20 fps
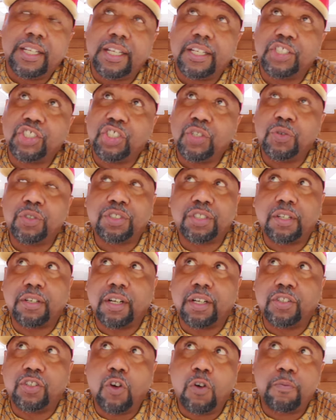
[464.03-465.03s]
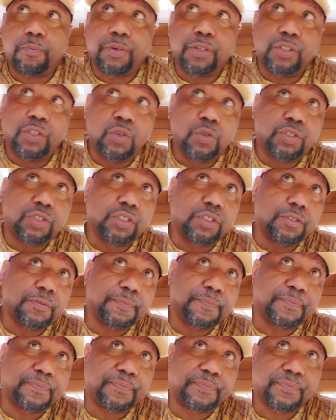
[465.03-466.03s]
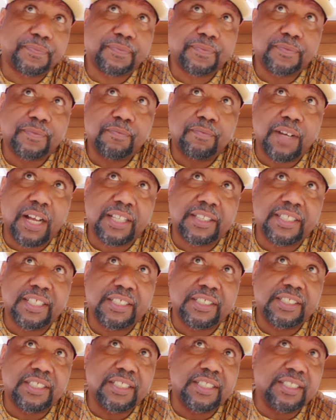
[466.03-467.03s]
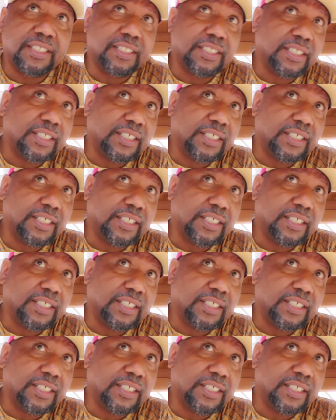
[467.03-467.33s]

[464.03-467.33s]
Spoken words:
and she was a dope producer, but I think she